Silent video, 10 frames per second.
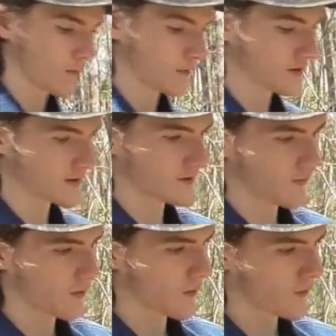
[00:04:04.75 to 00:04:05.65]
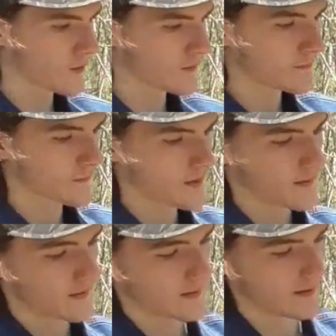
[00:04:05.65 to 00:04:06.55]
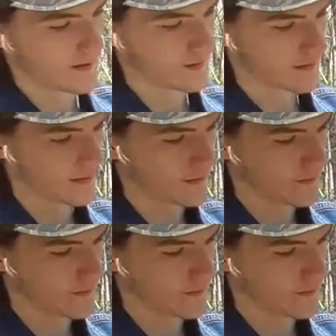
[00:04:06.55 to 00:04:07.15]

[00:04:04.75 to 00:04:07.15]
with the Civil Guard. And